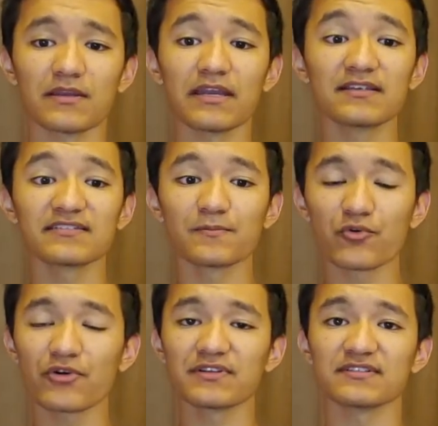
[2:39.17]
It is
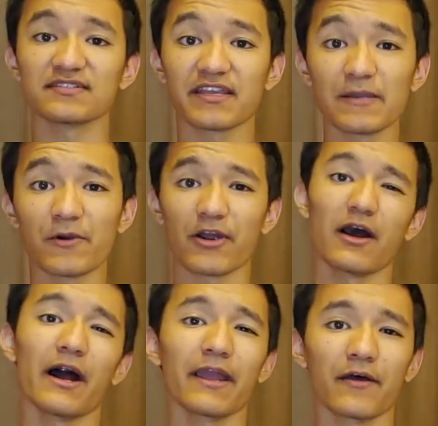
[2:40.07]
important to keep our
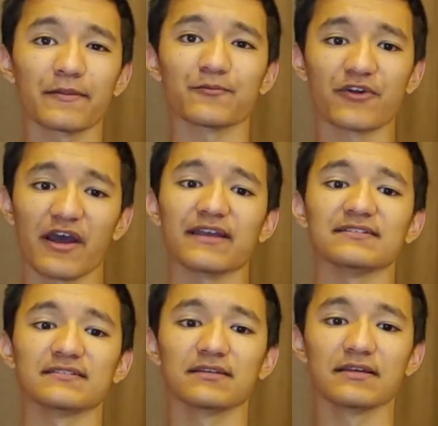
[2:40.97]
eye on the prize